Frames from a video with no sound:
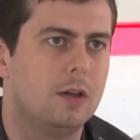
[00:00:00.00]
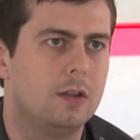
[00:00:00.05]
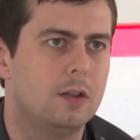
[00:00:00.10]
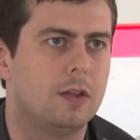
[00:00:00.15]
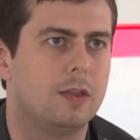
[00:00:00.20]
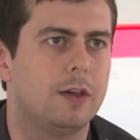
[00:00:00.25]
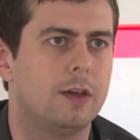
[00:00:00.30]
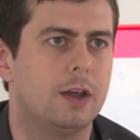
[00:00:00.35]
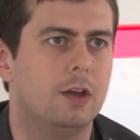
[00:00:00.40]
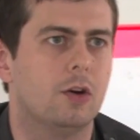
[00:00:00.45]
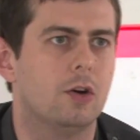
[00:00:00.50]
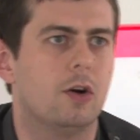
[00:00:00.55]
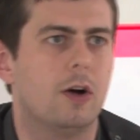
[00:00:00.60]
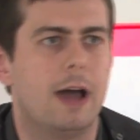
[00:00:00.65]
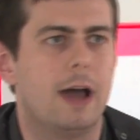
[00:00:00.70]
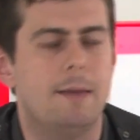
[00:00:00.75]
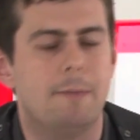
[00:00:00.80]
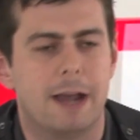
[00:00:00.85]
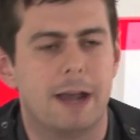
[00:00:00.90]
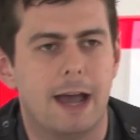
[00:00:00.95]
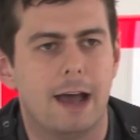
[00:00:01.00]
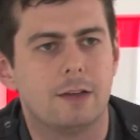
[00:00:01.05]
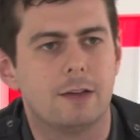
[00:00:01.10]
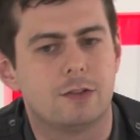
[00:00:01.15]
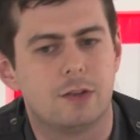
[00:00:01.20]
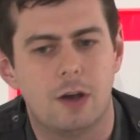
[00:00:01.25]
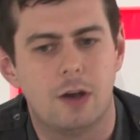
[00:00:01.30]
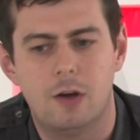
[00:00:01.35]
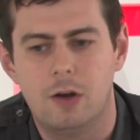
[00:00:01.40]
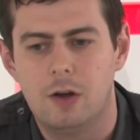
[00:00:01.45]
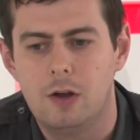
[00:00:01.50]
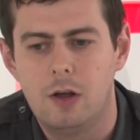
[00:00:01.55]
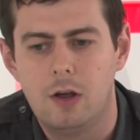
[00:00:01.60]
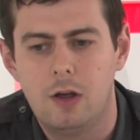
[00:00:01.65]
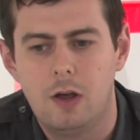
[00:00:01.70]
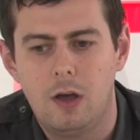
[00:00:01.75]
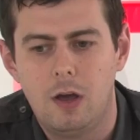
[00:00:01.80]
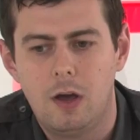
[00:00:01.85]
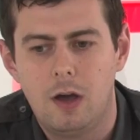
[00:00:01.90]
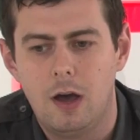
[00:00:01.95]
the thing you're aiming at. So
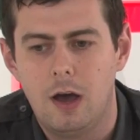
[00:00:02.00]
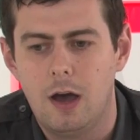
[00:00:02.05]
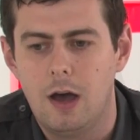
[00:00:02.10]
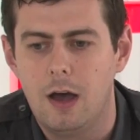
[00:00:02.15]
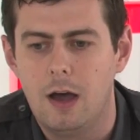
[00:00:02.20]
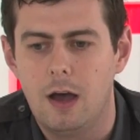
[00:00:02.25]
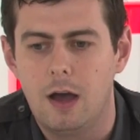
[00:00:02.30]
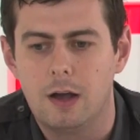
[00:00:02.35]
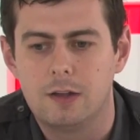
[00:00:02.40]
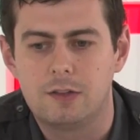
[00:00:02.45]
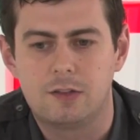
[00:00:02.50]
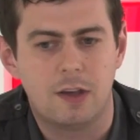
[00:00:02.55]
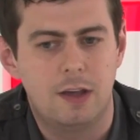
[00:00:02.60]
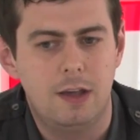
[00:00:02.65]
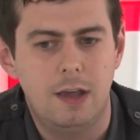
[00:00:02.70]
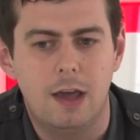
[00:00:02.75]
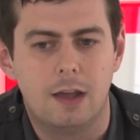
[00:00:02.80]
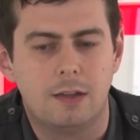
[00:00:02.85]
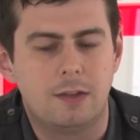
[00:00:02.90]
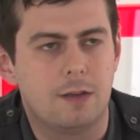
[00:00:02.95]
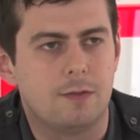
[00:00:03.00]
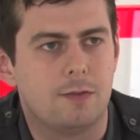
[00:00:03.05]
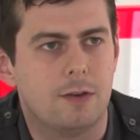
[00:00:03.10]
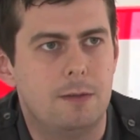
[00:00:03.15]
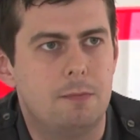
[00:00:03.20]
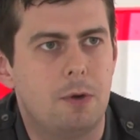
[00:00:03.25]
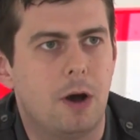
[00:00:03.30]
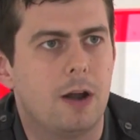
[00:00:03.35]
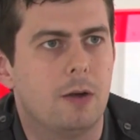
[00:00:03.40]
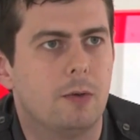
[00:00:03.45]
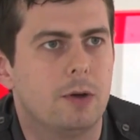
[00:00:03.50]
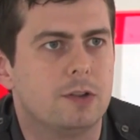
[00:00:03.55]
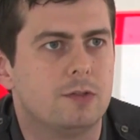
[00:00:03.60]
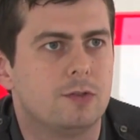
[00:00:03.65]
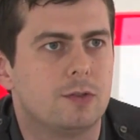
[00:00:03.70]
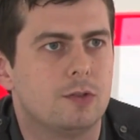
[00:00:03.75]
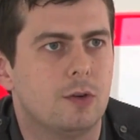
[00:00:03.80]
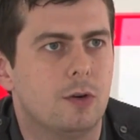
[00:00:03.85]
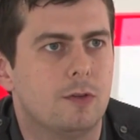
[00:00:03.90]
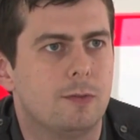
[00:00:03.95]
I'd say, yeah, definitely Pilotwings
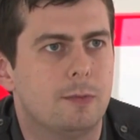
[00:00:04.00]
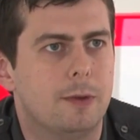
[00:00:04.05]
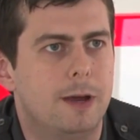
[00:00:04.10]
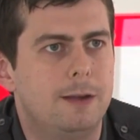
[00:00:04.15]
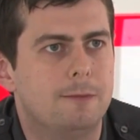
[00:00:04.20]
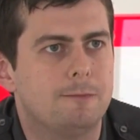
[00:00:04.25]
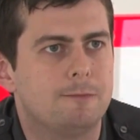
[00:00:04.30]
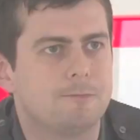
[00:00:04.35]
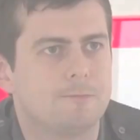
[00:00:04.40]
Resort for me.